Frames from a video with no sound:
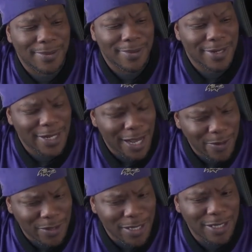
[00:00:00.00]
and that
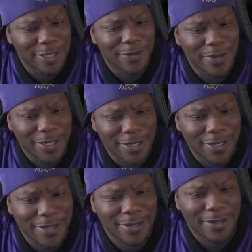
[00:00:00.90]
was
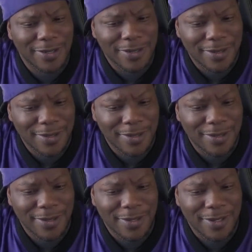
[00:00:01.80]
interesting.
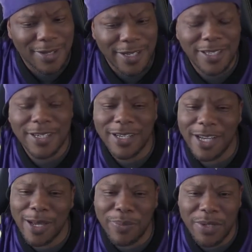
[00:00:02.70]
They took
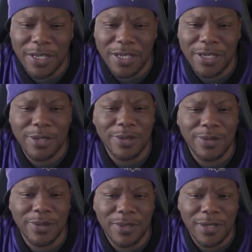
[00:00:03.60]
out
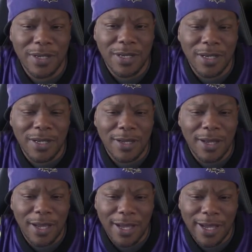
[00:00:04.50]
PQ
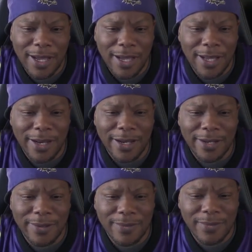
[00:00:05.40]
and
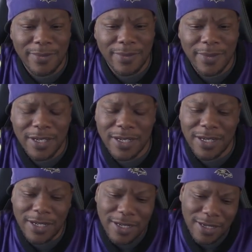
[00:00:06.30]

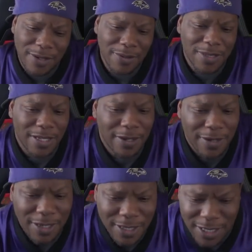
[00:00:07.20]
uh what's that
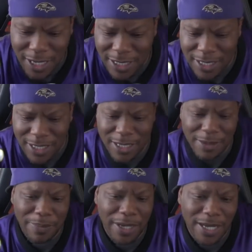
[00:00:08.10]
uh Josh uh
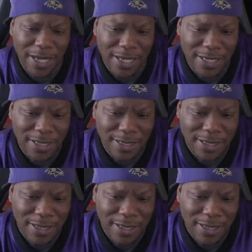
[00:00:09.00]
Bynes